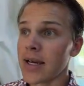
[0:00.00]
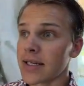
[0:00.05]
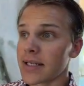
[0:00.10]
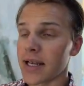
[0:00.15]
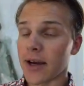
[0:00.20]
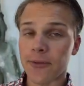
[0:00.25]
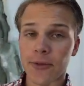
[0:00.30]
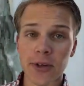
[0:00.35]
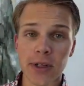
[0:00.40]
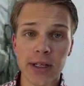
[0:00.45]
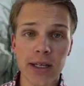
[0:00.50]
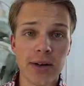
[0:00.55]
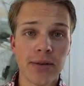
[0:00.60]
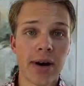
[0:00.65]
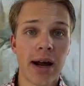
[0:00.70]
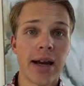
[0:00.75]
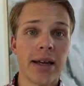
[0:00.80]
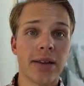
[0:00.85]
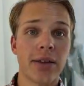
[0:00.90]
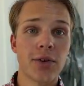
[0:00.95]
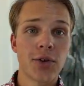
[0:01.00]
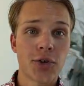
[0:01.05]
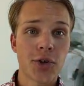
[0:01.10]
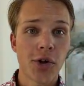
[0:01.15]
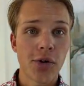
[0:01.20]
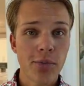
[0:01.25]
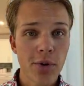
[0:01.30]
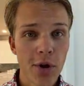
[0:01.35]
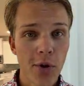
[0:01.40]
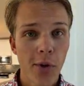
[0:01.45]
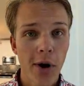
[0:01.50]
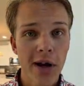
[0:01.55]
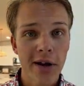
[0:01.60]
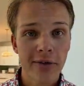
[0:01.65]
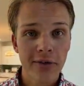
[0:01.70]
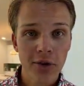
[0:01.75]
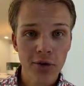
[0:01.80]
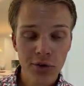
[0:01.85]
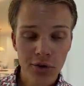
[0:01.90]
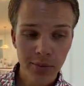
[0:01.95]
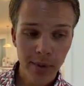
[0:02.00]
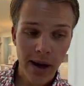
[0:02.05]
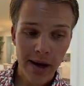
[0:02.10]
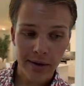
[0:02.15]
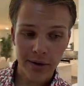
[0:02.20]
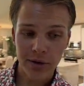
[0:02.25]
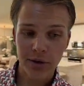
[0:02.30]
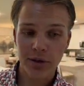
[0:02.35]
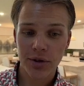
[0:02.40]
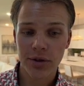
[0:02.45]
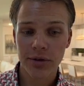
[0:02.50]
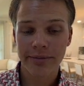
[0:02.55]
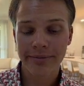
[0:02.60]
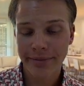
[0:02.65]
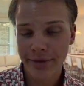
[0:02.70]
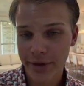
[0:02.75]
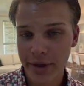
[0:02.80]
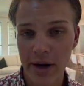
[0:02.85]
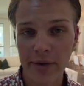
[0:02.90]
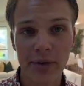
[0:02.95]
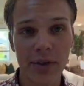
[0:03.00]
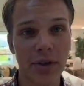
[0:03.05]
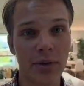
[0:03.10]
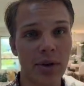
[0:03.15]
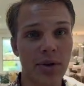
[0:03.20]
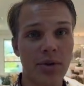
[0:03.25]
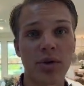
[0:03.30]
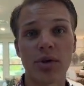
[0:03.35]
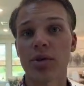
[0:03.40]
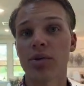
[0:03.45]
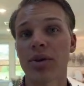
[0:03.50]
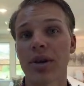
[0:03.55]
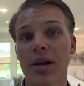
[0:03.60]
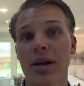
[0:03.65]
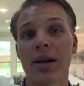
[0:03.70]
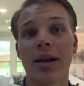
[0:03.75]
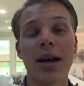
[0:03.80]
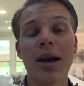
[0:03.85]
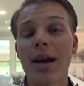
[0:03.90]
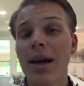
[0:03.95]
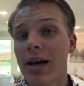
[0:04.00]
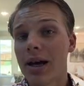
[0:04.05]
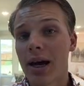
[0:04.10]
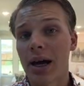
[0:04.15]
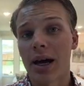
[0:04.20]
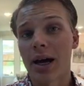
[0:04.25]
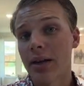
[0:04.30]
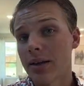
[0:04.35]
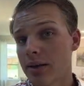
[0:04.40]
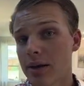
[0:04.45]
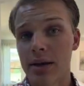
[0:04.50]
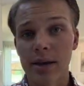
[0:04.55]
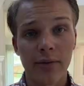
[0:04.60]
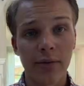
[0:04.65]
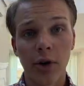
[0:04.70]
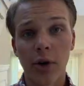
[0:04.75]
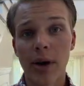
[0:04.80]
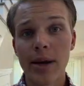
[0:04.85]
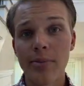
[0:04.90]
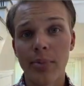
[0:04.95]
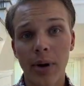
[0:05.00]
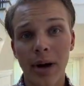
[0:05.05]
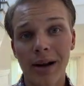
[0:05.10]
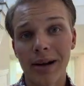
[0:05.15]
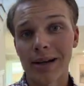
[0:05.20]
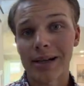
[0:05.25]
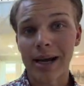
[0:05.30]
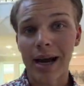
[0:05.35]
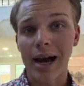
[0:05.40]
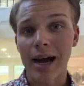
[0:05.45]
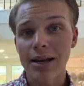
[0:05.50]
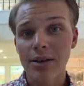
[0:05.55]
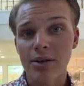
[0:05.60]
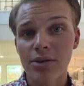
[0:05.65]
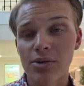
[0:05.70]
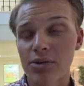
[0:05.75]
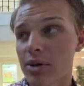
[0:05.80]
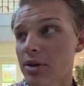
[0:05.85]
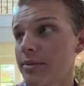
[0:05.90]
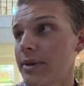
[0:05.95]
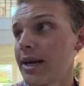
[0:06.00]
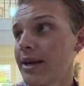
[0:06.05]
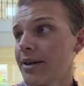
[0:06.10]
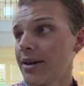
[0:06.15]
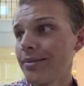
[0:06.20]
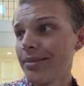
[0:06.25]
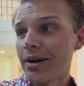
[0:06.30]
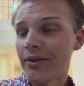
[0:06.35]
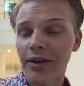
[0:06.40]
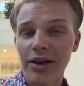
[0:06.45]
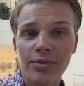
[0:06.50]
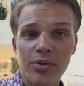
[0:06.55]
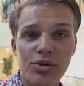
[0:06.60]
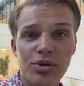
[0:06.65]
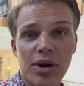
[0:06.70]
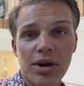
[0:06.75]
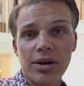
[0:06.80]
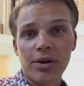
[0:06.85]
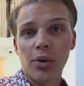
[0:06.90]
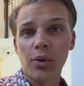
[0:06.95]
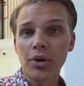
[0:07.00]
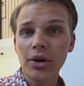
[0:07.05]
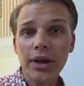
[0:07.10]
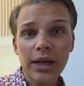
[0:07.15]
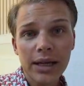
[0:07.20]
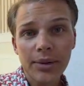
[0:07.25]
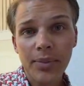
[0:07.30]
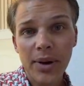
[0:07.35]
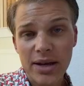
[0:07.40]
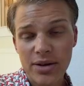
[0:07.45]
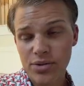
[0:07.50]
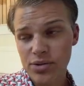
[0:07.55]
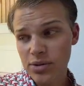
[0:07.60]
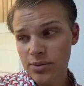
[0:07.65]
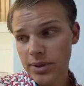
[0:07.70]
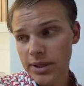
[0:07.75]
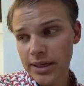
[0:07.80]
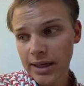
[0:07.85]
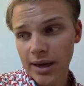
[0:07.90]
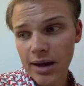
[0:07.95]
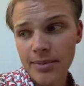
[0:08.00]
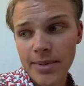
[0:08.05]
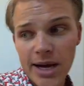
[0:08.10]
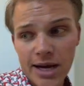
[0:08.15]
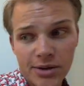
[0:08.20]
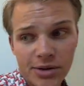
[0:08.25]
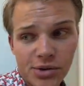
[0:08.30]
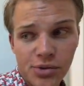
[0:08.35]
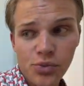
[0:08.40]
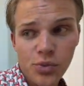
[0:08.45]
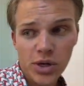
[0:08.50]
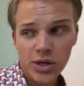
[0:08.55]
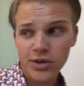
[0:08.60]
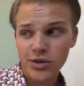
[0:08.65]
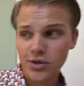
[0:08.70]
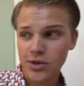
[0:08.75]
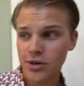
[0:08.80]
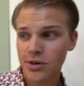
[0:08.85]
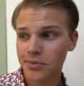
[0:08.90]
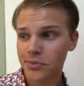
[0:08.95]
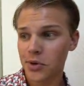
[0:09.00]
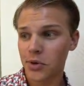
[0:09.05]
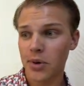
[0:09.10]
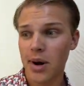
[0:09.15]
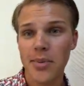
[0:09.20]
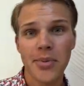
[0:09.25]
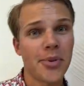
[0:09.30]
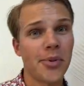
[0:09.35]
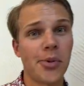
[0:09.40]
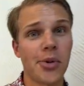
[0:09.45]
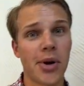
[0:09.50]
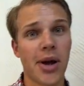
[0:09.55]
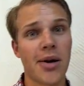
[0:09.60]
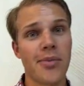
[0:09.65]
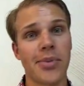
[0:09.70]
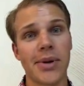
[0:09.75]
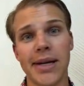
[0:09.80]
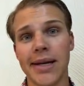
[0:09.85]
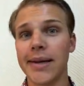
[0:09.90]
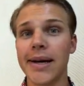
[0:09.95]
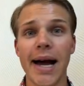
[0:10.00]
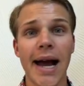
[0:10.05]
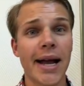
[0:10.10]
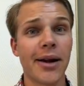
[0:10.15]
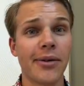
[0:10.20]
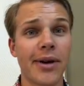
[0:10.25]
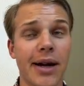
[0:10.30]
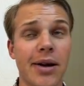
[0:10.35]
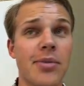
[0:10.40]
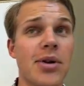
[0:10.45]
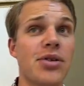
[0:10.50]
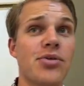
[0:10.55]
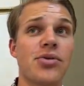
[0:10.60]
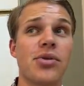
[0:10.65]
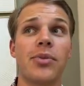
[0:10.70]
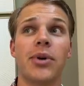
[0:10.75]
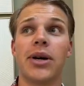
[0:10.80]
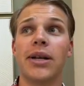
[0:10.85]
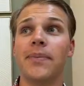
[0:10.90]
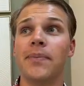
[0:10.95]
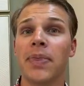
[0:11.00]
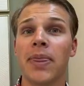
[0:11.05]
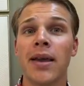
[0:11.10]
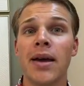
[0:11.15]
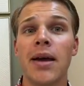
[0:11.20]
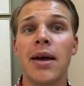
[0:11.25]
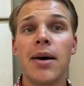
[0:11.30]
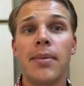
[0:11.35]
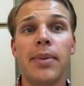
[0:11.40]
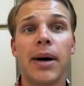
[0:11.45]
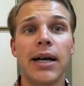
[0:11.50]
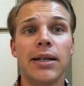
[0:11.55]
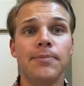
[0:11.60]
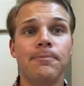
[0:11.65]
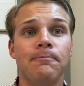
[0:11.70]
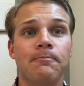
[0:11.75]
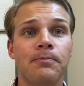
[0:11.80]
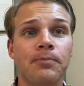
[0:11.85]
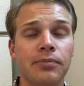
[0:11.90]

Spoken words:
definitely, right, there's going to be quite a few spiders you're going to have to deal with. Just get a great product I use on my home off Amazon, or you can pay someone to come out. Just make sure it's a reputable company. I can recommend someone. But